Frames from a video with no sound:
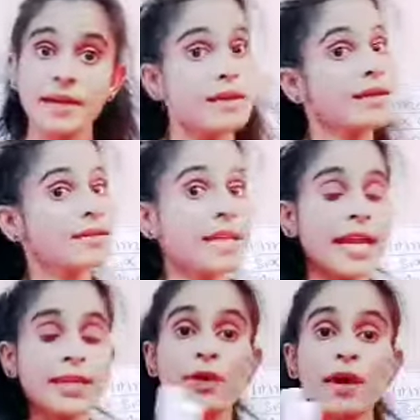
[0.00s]
then you
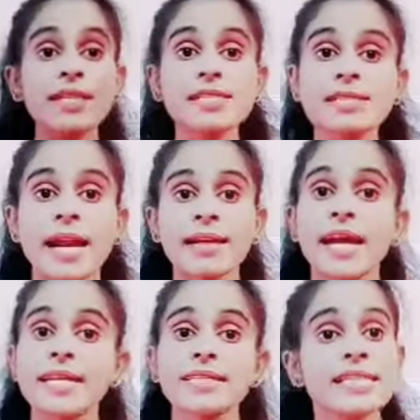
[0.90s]
understand that
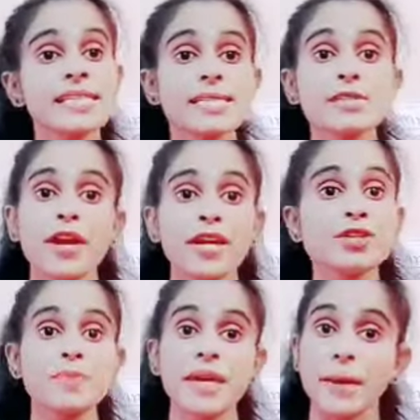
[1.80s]
this is going to be
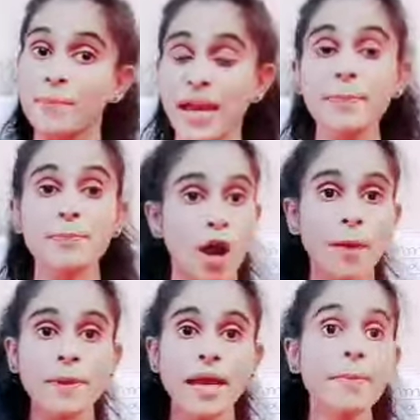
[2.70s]
a big problem
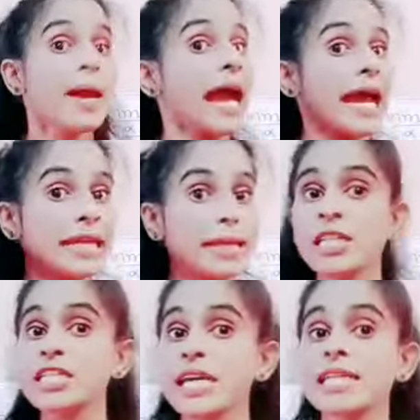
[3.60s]
and
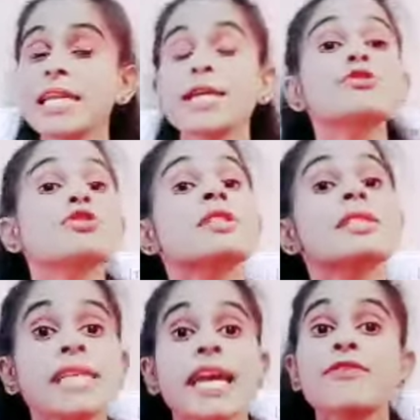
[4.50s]
immediately you should
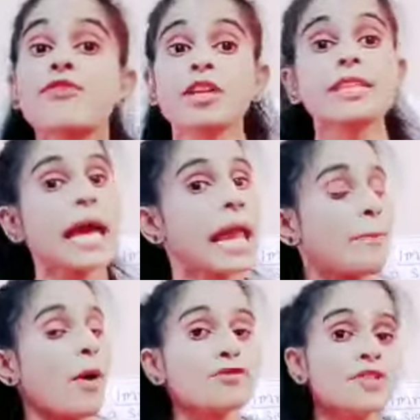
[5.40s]
seek for the help
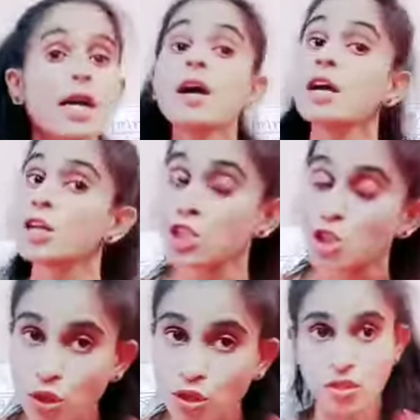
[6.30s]
of the
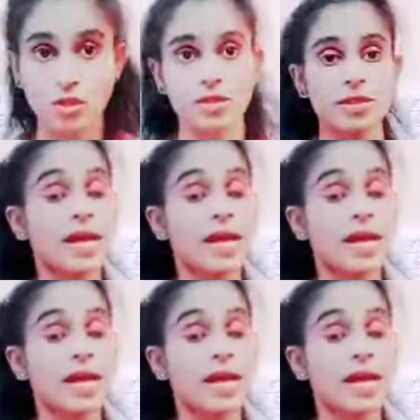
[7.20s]
doctor.